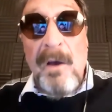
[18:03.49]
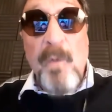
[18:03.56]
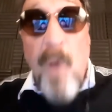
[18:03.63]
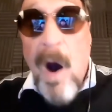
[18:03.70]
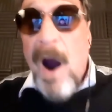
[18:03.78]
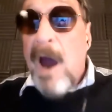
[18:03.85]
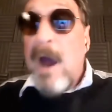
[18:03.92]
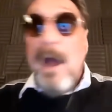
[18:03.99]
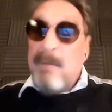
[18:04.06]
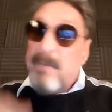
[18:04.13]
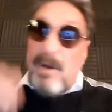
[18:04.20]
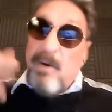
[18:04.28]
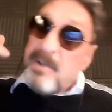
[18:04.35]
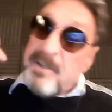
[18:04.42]
Why?
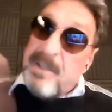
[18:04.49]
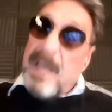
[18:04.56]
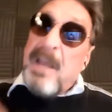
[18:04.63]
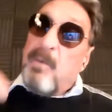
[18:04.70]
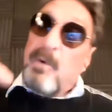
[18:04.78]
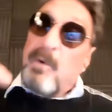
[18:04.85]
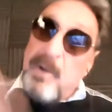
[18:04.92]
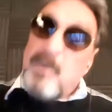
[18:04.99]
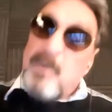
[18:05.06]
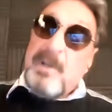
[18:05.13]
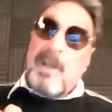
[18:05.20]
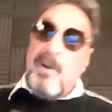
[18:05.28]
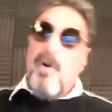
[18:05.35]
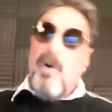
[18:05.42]
Because they were
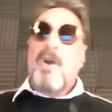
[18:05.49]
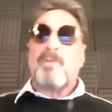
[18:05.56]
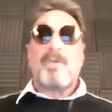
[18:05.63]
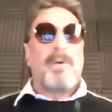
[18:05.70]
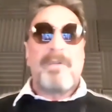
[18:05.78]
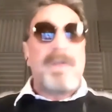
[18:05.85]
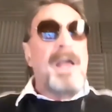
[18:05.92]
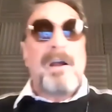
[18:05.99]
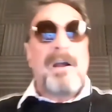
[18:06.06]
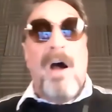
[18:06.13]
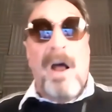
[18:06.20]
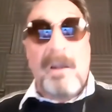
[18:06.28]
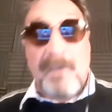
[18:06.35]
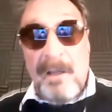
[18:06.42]
using the automobile. Thank
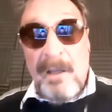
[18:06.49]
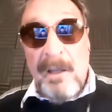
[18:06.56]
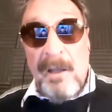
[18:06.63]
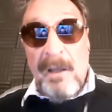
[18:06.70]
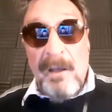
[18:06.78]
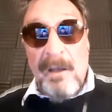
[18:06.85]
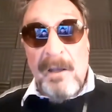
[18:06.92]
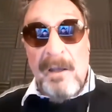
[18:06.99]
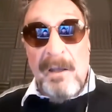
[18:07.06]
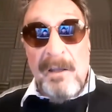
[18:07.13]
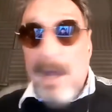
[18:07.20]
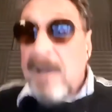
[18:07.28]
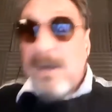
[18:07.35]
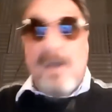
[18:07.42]
God.
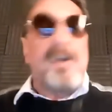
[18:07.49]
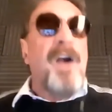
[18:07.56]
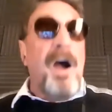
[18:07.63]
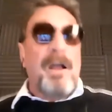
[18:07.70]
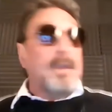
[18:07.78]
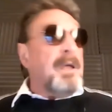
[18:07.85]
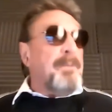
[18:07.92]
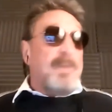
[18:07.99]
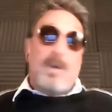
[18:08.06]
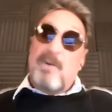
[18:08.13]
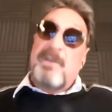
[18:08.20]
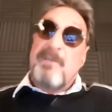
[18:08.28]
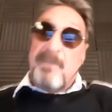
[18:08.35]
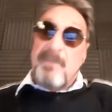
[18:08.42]
Thank God.
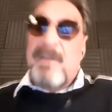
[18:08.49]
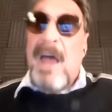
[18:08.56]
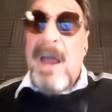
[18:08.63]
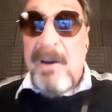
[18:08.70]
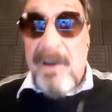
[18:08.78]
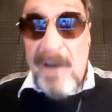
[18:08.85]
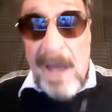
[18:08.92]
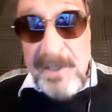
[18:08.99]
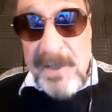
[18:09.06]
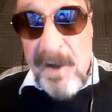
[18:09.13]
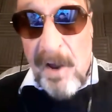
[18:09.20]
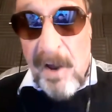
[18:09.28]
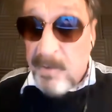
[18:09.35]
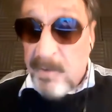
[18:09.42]
Because if they latched
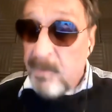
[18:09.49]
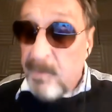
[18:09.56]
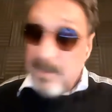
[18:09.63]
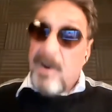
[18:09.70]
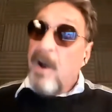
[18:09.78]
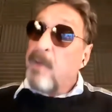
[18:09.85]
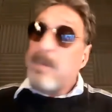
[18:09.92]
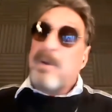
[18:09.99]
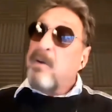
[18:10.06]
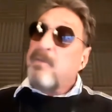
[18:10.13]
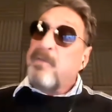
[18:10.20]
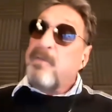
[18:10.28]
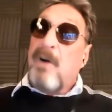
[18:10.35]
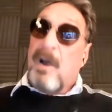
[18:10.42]
onto it, it's got to be
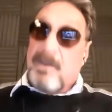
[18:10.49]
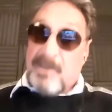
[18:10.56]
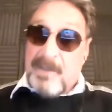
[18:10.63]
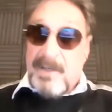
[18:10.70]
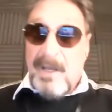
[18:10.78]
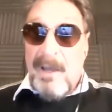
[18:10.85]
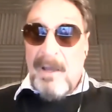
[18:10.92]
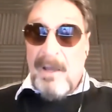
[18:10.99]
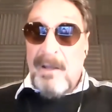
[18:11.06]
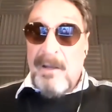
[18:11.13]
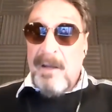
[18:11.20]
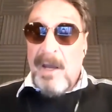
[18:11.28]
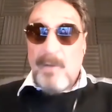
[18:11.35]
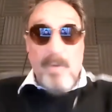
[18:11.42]
good for us.
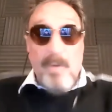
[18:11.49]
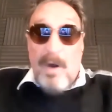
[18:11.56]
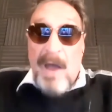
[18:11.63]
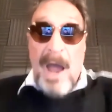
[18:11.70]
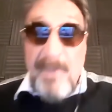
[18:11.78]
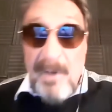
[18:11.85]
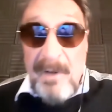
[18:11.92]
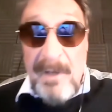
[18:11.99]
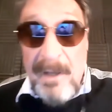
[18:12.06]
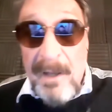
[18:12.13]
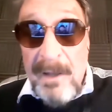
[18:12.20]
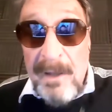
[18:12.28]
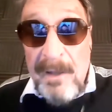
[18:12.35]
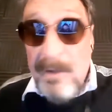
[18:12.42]
And what happened?
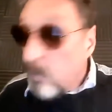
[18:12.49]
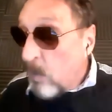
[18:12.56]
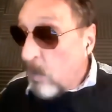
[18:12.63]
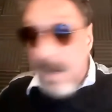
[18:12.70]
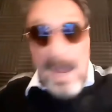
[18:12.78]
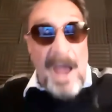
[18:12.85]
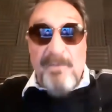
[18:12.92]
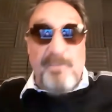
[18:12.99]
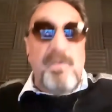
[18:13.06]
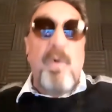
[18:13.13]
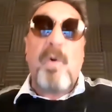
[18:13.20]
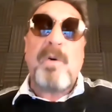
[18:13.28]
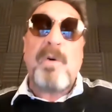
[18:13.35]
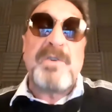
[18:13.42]
We have
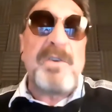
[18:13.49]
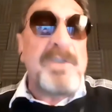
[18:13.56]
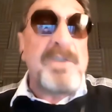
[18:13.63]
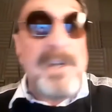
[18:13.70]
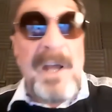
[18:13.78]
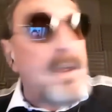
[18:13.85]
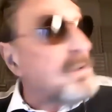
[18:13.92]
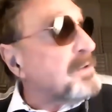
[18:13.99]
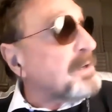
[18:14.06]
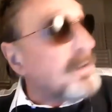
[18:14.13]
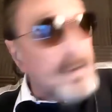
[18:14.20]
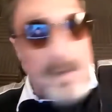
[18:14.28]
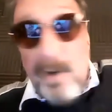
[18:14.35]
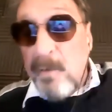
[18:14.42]
Porsches now
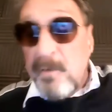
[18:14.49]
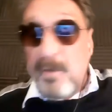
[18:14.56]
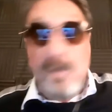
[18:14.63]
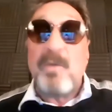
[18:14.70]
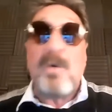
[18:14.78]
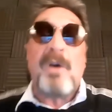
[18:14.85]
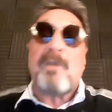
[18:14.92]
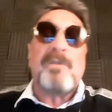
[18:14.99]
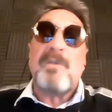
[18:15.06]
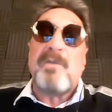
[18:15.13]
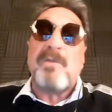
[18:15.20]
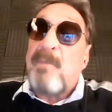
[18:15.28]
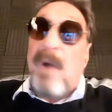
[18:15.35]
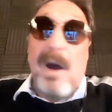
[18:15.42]
that'll go 200
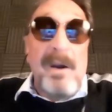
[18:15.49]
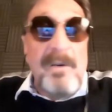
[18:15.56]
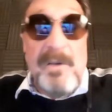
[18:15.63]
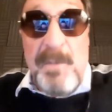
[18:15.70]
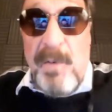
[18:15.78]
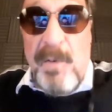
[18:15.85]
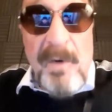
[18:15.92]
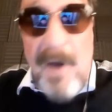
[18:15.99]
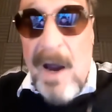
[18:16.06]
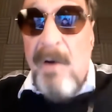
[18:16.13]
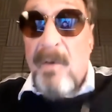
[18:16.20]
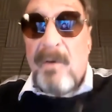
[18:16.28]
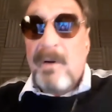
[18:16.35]
miles per hour.